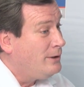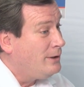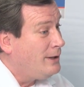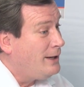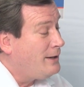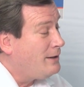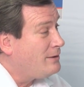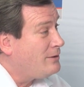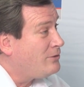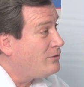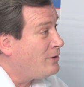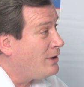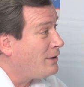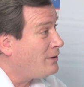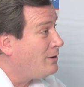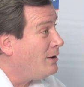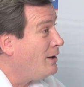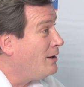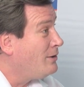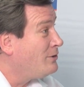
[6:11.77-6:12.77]
a lot of these
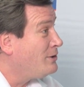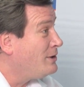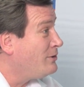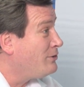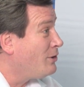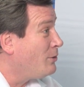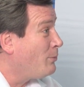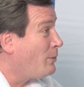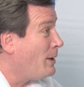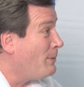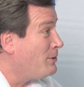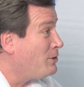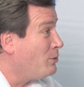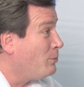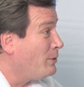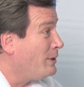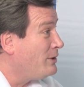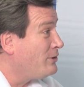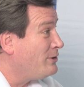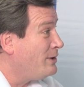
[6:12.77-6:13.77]
technologies are coming
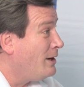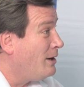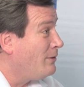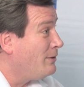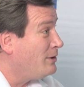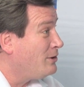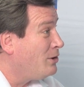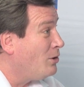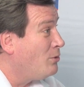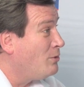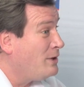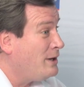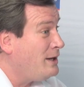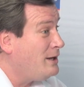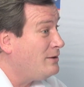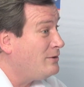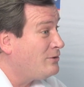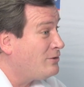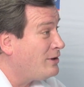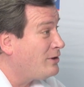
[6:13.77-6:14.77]
to place now that don't
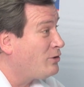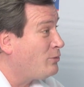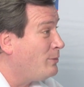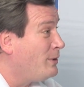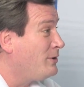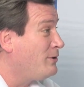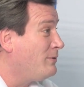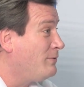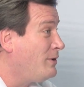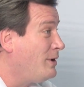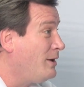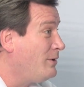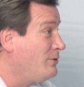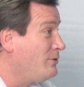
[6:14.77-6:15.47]
need six months of